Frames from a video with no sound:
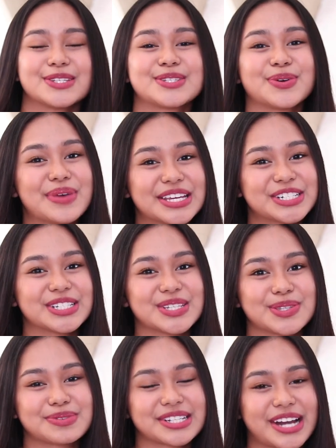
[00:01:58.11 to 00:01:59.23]
So make sure to
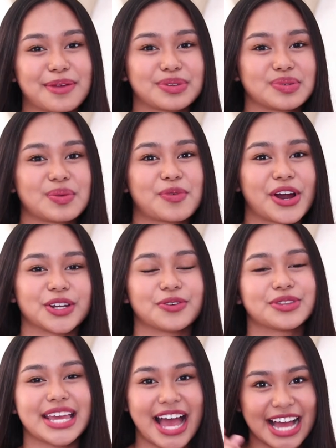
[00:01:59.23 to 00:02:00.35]
subscribe to be part of the